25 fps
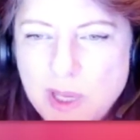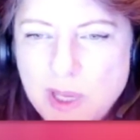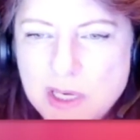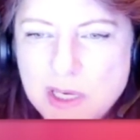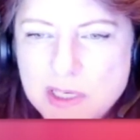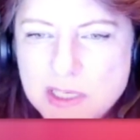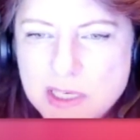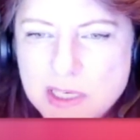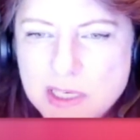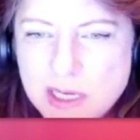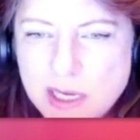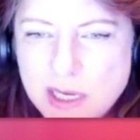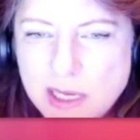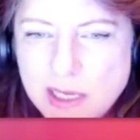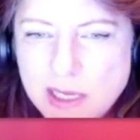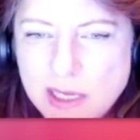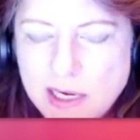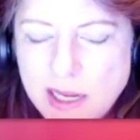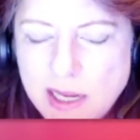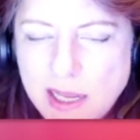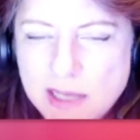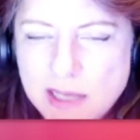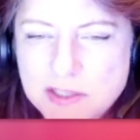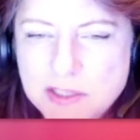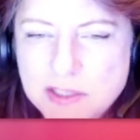did
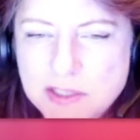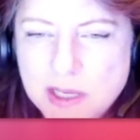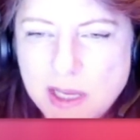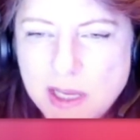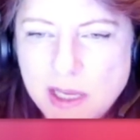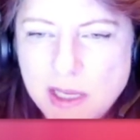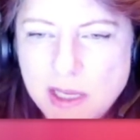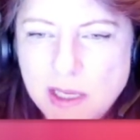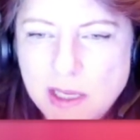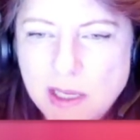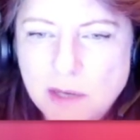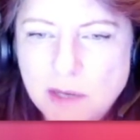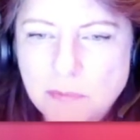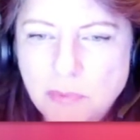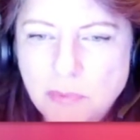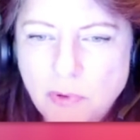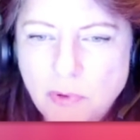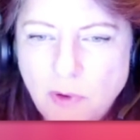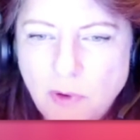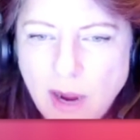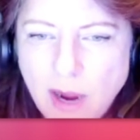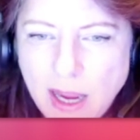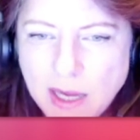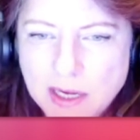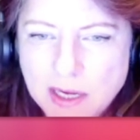as a
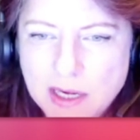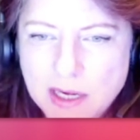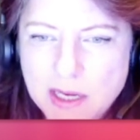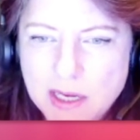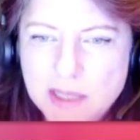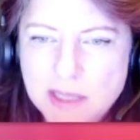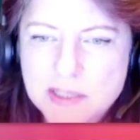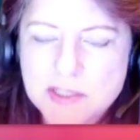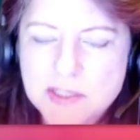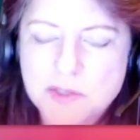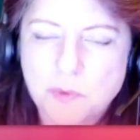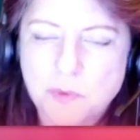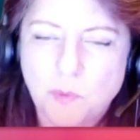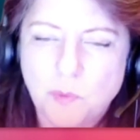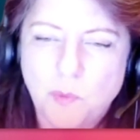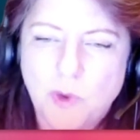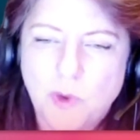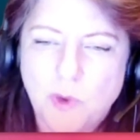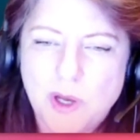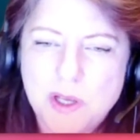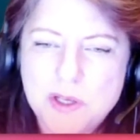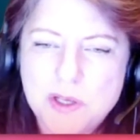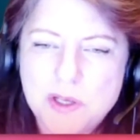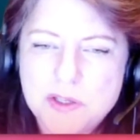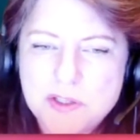practice
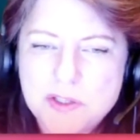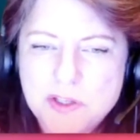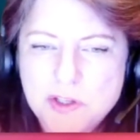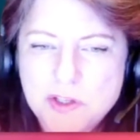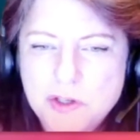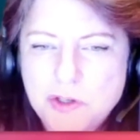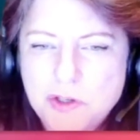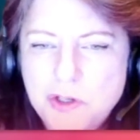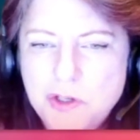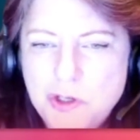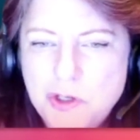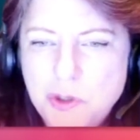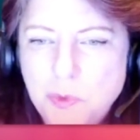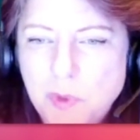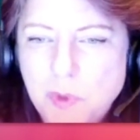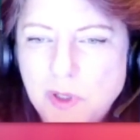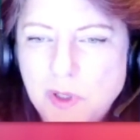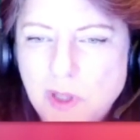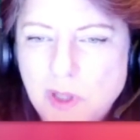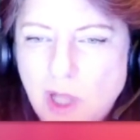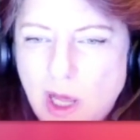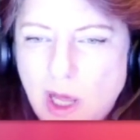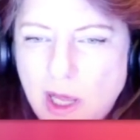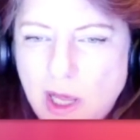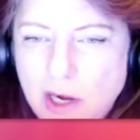was do a
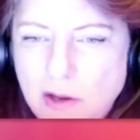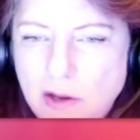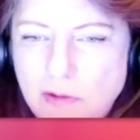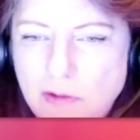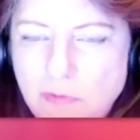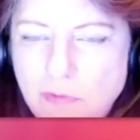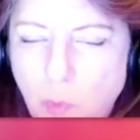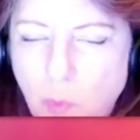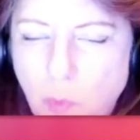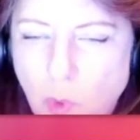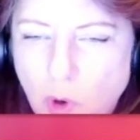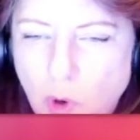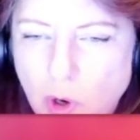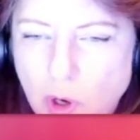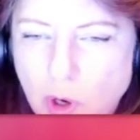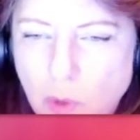lot of work